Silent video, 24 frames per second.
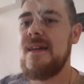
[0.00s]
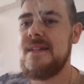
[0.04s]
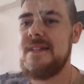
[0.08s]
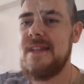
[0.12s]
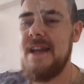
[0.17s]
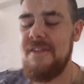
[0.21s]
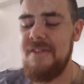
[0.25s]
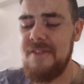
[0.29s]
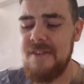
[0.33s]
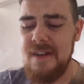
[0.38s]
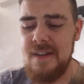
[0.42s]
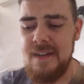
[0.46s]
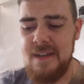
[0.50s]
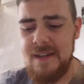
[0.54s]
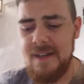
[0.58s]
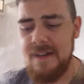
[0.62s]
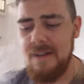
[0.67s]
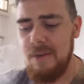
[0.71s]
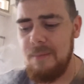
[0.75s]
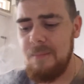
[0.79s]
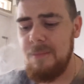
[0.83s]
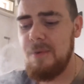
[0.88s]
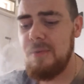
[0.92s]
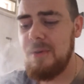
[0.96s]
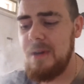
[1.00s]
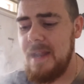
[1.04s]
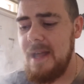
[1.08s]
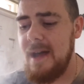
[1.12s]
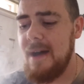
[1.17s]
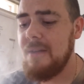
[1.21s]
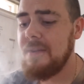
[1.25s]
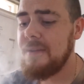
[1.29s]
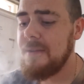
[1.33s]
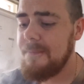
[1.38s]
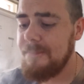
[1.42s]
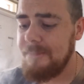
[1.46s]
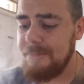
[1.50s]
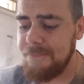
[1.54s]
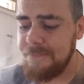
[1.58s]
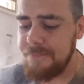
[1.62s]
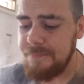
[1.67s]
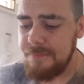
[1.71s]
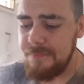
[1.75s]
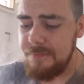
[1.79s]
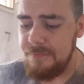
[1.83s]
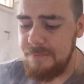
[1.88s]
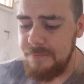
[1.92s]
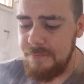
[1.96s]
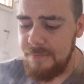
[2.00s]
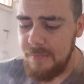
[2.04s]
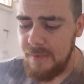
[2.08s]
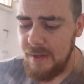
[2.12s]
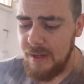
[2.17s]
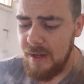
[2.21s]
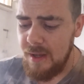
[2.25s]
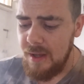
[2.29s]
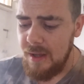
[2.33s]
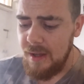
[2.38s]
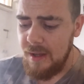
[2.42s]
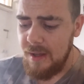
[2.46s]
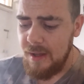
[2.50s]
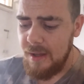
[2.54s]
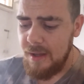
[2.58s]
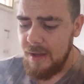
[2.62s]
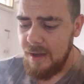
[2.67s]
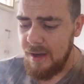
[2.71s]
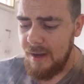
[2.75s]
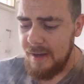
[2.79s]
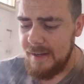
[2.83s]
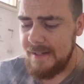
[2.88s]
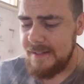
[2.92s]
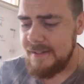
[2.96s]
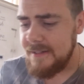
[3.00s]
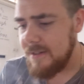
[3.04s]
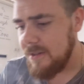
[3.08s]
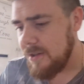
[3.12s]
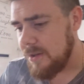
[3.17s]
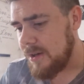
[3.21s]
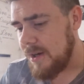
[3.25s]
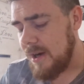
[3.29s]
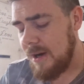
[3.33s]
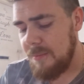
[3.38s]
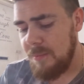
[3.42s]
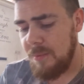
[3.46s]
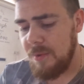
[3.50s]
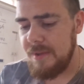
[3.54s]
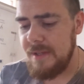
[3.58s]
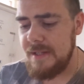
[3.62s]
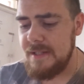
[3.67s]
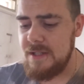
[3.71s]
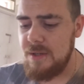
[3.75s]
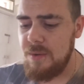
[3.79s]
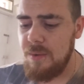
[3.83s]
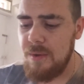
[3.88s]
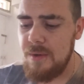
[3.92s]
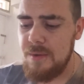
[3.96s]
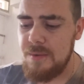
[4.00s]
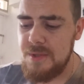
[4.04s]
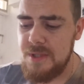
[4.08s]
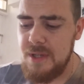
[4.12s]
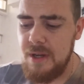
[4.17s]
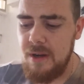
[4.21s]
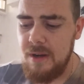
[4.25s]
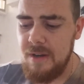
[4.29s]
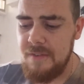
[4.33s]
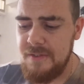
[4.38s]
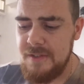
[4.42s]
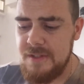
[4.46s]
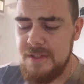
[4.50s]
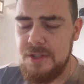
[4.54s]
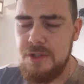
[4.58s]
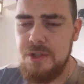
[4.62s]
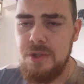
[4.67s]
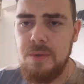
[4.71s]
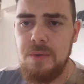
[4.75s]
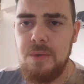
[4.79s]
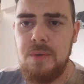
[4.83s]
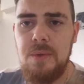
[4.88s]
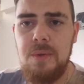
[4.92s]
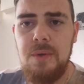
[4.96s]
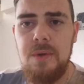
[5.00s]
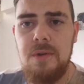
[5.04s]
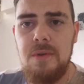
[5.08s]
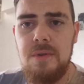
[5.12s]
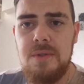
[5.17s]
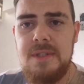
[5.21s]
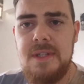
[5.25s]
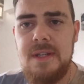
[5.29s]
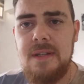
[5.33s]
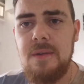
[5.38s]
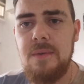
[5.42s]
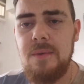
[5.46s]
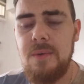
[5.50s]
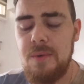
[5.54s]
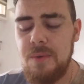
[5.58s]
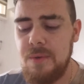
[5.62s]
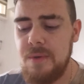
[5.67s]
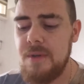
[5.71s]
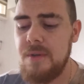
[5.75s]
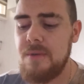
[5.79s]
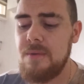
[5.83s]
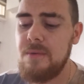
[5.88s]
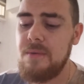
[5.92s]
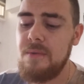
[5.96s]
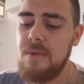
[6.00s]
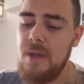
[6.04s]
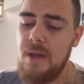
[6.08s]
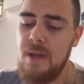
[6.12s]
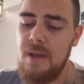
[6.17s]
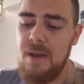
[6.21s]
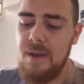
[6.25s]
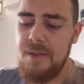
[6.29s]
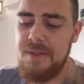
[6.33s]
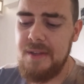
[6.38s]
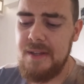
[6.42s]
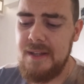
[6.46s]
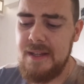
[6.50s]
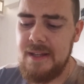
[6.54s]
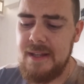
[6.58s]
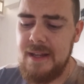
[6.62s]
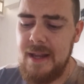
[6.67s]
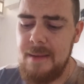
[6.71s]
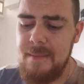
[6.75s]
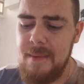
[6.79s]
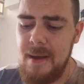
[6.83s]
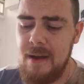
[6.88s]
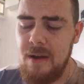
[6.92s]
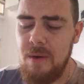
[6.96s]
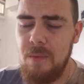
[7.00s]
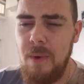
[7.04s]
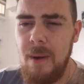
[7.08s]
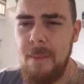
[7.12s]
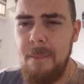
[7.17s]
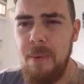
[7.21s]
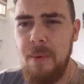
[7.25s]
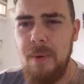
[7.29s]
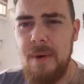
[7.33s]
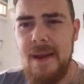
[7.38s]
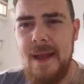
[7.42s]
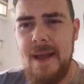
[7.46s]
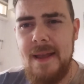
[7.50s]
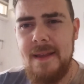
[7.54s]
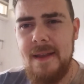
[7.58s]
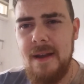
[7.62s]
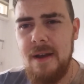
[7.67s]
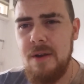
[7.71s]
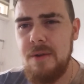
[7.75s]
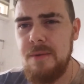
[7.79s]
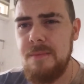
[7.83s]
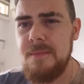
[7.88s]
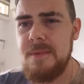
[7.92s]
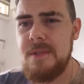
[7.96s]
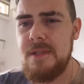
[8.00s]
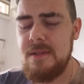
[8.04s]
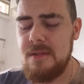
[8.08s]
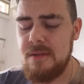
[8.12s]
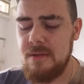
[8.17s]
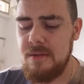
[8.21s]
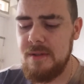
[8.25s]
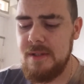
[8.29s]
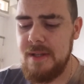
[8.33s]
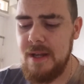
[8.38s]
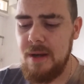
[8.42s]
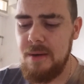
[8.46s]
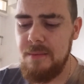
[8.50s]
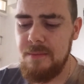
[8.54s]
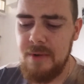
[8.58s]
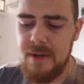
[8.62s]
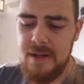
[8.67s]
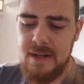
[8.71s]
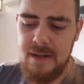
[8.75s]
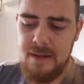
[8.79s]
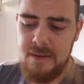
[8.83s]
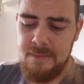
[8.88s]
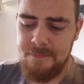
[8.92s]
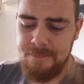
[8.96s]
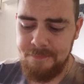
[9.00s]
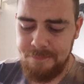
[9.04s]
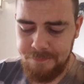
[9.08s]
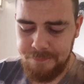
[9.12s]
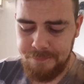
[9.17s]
Definitely a lot more cloud. I need to look up what these coils are, if it's a dual coil, single coil. I think it came out at 1.8 ohms on the ohm reader.